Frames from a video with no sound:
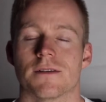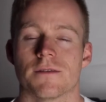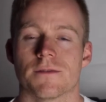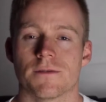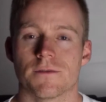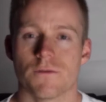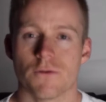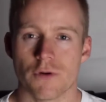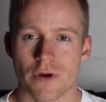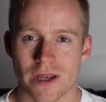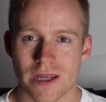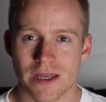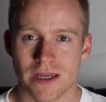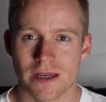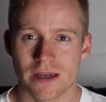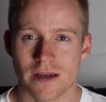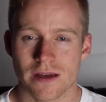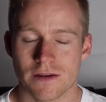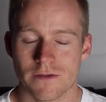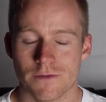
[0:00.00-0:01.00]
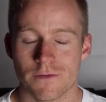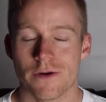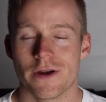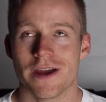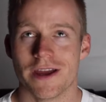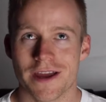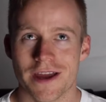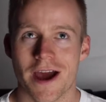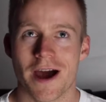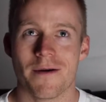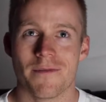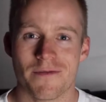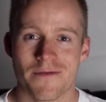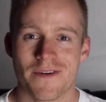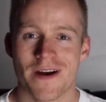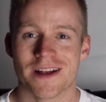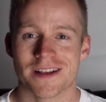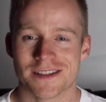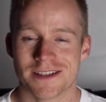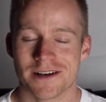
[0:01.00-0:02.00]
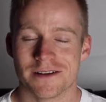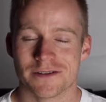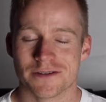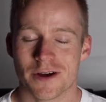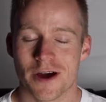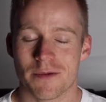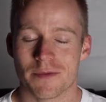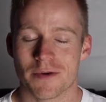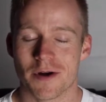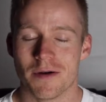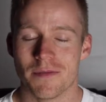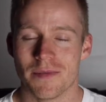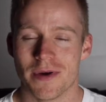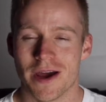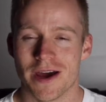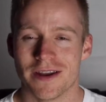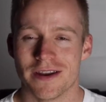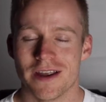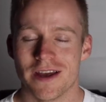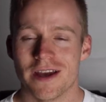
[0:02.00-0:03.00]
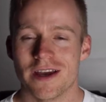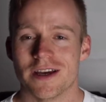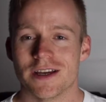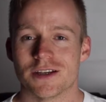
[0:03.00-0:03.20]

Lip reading: freeing up fat cell type compound